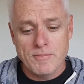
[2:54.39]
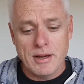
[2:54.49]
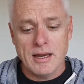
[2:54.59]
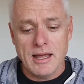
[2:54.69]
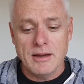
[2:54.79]

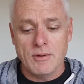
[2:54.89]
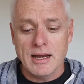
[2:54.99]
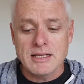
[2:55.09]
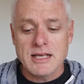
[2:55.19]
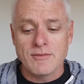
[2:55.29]
But anyway,
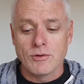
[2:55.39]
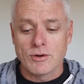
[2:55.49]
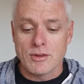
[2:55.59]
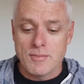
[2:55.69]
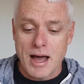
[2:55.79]
let's have a look
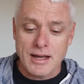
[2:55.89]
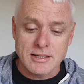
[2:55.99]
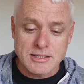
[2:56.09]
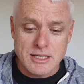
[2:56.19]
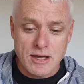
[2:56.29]
at the
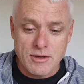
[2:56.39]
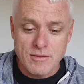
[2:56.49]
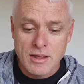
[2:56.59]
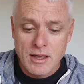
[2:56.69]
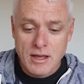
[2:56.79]
market.
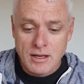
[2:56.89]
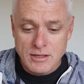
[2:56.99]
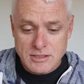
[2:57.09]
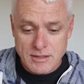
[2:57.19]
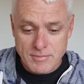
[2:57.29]
So
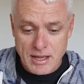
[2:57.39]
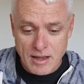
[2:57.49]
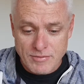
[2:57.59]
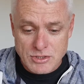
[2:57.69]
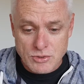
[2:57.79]
just let me
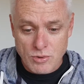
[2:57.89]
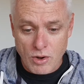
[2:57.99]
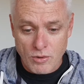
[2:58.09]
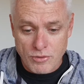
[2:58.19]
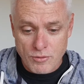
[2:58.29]
have a
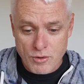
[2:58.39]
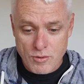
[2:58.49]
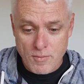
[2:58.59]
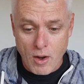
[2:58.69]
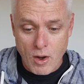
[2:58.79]
scroll through
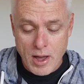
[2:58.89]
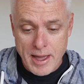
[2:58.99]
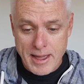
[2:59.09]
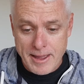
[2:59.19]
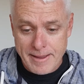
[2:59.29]

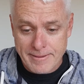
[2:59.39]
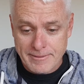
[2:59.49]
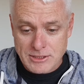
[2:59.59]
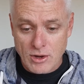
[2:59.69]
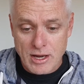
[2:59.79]
my
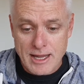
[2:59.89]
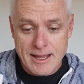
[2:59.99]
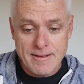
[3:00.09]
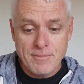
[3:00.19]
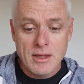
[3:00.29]
site
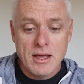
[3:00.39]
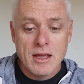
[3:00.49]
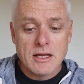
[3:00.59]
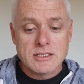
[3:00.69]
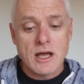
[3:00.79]
here.
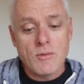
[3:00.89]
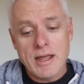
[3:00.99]
So we